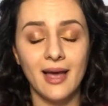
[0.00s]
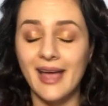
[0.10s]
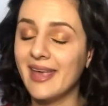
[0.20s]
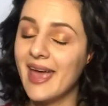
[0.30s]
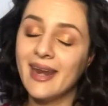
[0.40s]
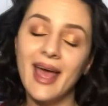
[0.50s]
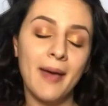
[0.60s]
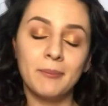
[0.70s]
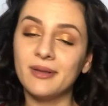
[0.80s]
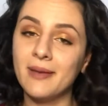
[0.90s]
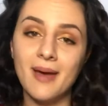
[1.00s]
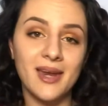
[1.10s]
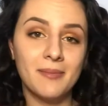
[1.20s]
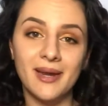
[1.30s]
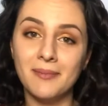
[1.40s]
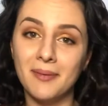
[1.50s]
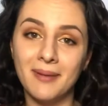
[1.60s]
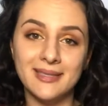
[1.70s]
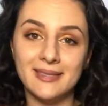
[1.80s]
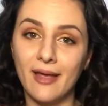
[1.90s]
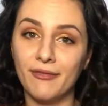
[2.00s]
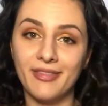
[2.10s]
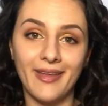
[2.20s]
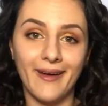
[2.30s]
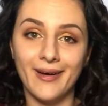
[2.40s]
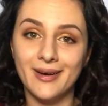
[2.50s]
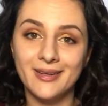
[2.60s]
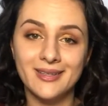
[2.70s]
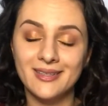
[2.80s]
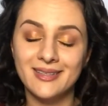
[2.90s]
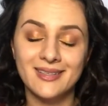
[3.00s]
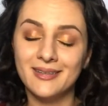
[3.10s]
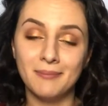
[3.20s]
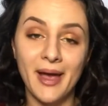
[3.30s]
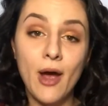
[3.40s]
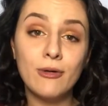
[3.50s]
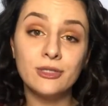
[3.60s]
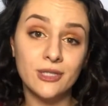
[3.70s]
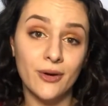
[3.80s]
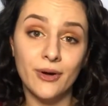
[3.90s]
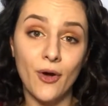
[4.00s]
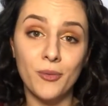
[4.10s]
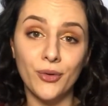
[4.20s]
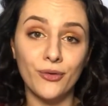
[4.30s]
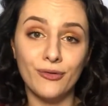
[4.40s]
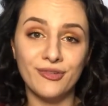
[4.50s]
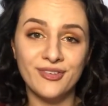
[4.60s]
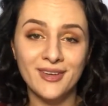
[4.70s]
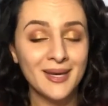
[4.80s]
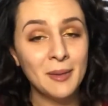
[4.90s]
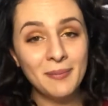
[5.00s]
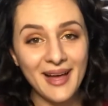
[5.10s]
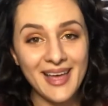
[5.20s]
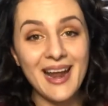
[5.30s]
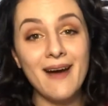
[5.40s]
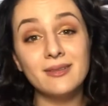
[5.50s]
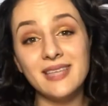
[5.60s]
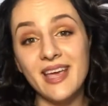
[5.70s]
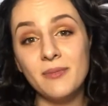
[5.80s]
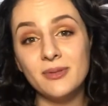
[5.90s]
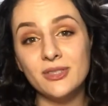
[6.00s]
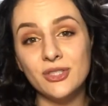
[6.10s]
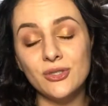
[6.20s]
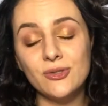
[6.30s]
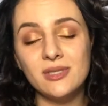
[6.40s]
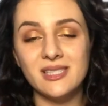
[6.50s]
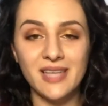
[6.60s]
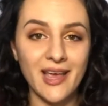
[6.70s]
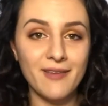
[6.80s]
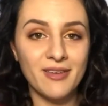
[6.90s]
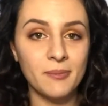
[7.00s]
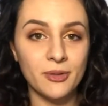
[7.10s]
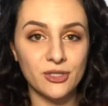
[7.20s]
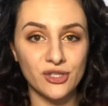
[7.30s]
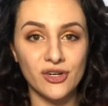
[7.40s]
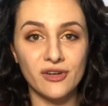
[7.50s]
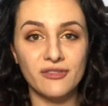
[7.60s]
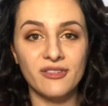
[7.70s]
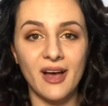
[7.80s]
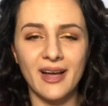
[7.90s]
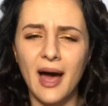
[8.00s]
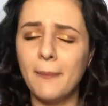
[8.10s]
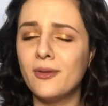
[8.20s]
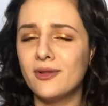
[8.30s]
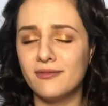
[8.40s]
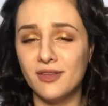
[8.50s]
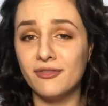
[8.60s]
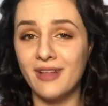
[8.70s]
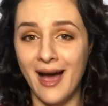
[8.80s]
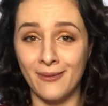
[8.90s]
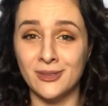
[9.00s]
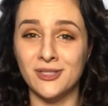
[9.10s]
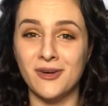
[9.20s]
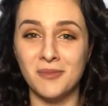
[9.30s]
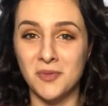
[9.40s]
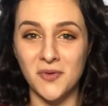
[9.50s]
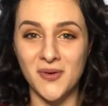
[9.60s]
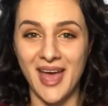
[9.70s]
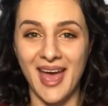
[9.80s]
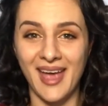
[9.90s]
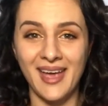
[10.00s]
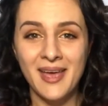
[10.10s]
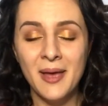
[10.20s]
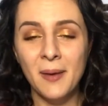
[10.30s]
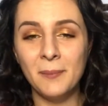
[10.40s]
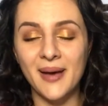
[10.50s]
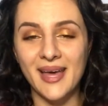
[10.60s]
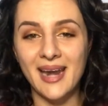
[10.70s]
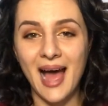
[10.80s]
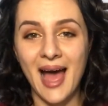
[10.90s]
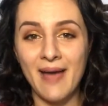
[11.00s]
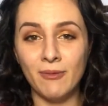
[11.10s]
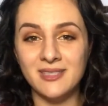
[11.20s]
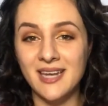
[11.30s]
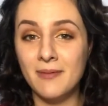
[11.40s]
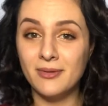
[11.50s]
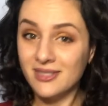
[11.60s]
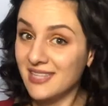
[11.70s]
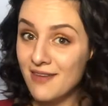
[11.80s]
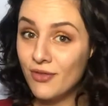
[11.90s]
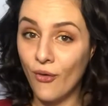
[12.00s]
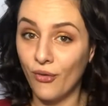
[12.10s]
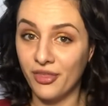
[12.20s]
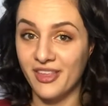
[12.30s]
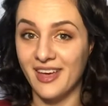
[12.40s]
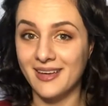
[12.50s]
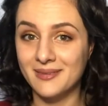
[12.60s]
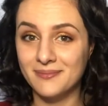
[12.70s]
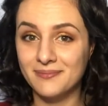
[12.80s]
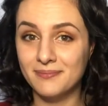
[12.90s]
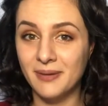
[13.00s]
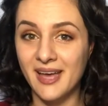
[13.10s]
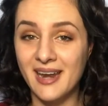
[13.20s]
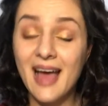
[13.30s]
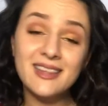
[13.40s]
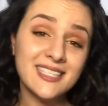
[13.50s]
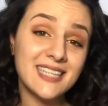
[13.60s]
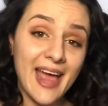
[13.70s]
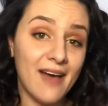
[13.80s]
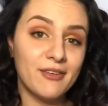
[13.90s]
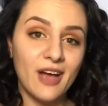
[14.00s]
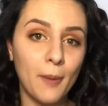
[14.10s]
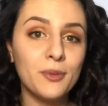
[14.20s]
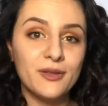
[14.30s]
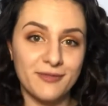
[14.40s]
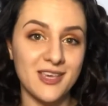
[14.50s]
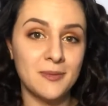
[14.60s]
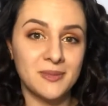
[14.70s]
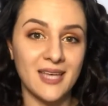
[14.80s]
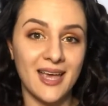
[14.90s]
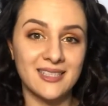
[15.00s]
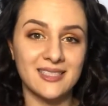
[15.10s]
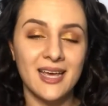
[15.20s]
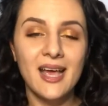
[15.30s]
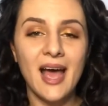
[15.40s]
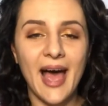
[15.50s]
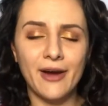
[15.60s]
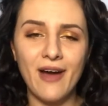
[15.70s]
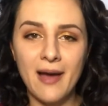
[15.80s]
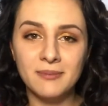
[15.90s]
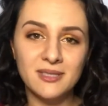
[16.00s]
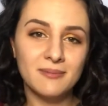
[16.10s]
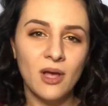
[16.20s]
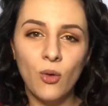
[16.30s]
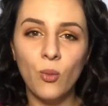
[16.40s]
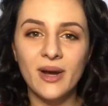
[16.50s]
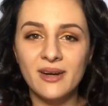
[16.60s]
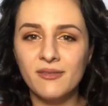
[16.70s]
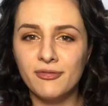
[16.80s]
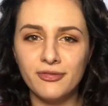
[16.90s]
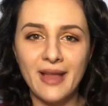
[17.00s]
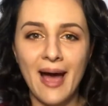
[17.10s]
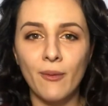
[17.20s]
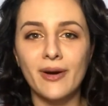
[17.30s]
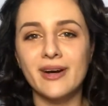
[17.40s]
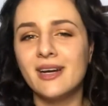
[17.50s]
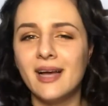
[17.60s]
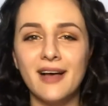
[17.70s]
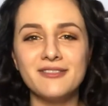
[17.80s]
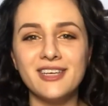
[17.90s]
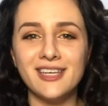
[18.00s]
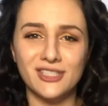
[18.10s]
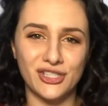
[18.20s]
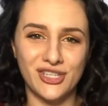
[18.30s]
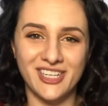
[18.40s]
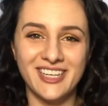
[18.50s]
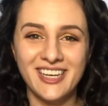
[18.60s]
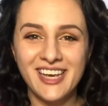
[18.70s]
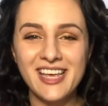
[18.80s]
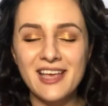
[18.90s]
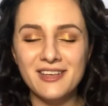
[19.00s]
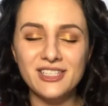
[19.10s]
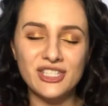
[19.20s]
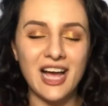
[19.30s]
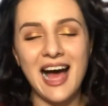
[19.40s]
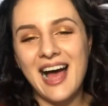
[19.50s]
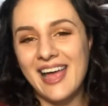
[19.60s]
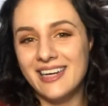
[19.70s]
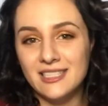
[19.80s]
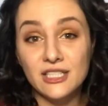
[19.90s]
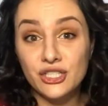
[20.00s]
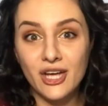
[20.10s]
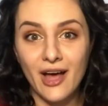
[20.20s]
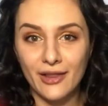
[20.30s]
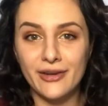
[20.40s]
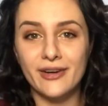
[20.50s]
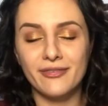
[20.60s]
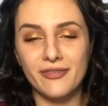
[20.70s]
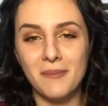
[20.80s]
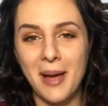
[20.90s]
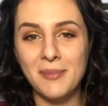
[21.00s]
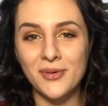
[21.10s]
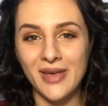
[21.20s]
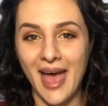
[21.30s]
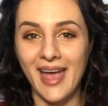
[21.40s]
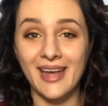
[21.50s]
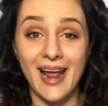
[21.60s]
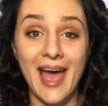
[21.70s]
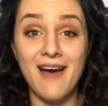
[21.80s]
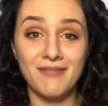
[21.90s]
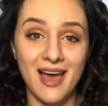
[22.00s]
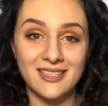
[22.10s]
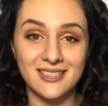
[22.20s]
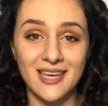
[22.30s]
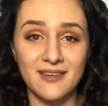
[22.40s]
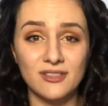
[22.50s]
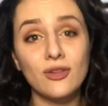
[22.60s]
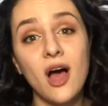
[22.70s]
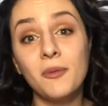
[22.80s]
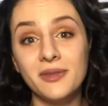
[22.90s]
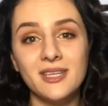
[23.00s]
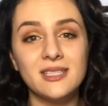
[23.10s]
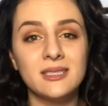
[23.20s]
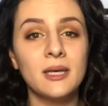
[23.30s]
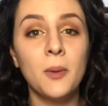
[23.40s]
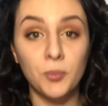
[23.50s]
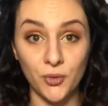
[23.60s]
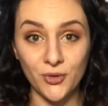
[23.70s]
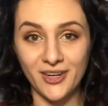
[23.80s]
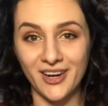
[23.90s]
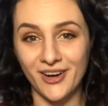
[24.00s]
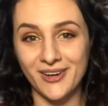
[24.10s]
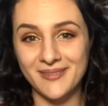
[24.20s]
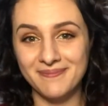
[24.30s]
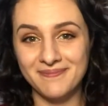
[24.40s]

I can't blame anybody but myself there. My own dodo move. But I was able to save and preserve a couple of the flowers from the bouquet, but I wasn't able to save the whole thing. But at least I have a couple of keepsakes. I grabbed one flower of each, each kind, each color from my bouquet, and I have that saved, along with his boutonniere.